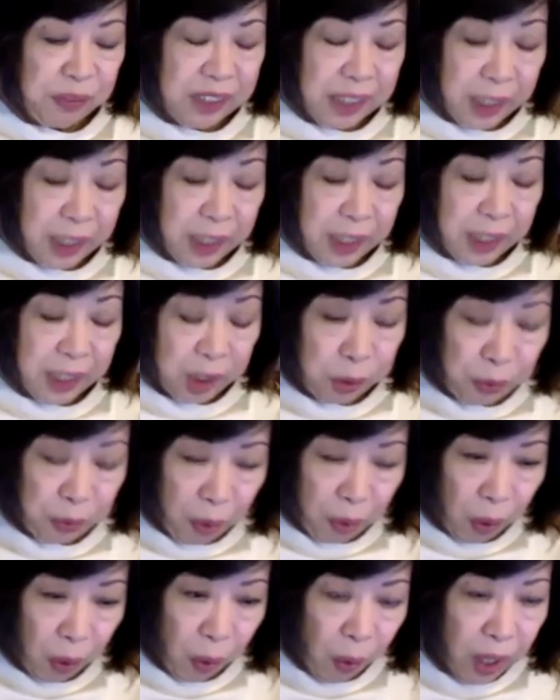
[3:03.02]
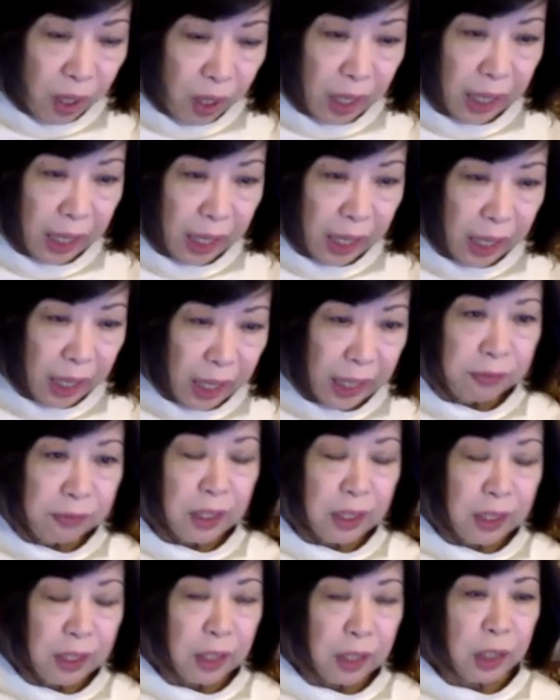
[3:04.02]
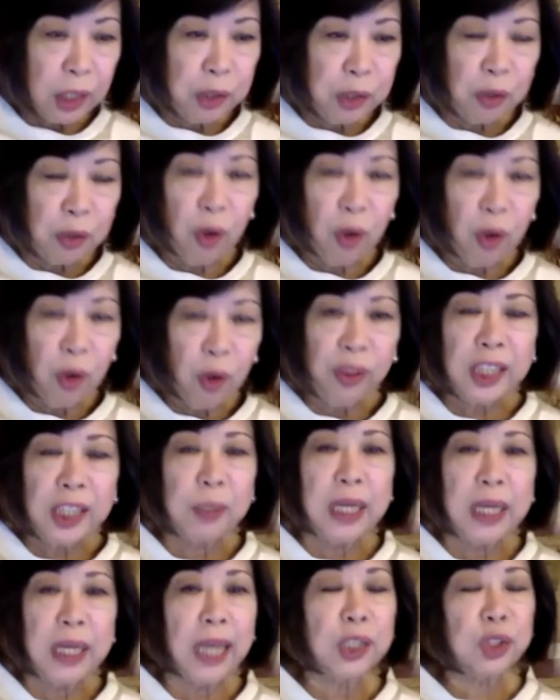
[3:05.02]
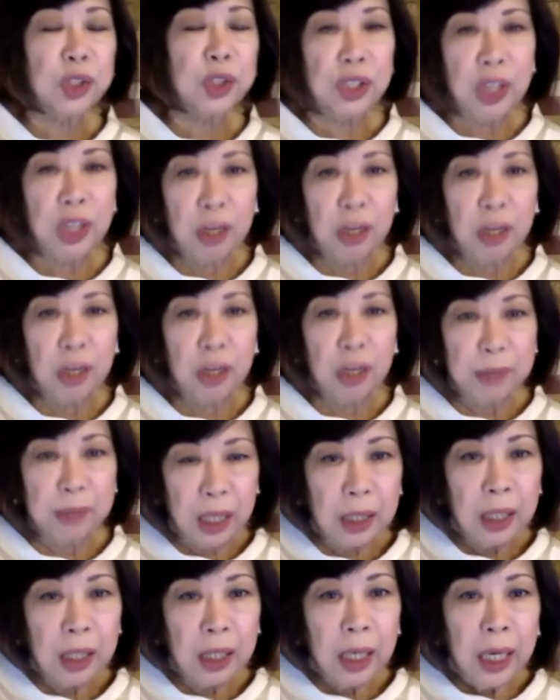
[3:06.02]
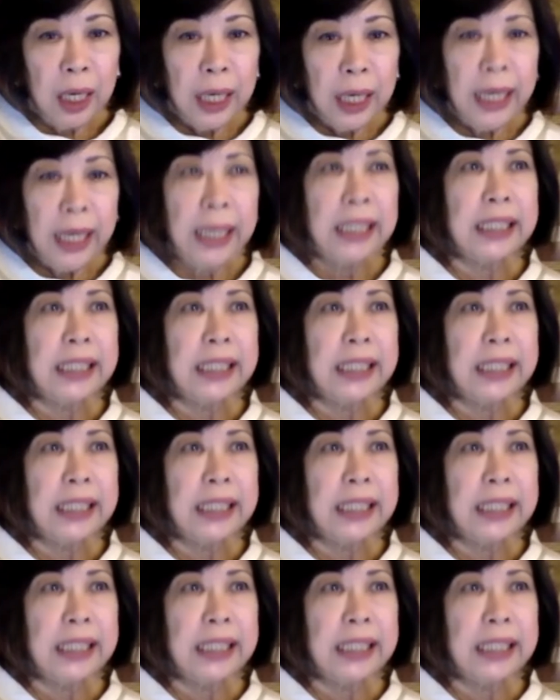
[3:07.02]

you grow, and the growth has been astronomical. It's